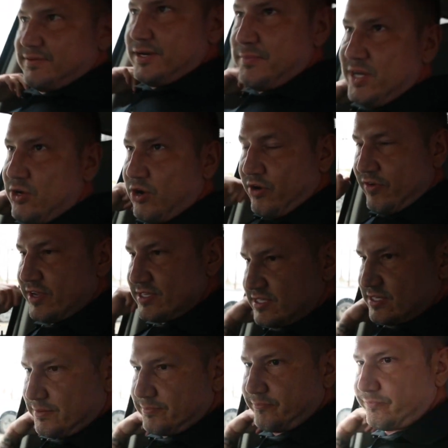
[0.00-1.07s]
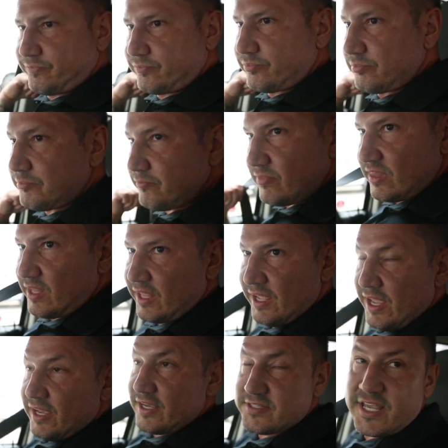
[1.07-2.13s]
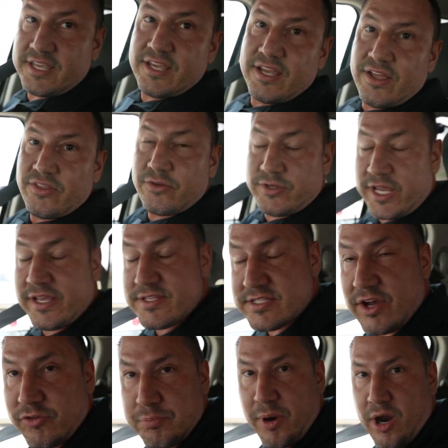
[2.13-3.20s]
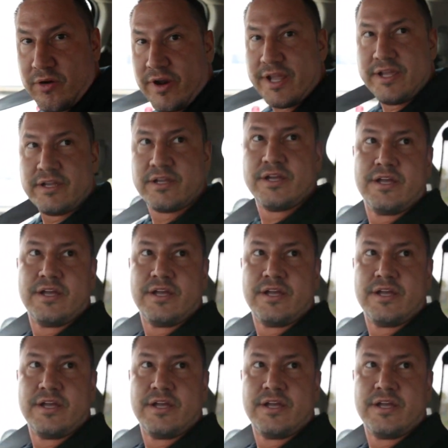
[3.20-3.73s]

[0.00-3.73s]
gonna be nervous because like they're taking stuff apart, right?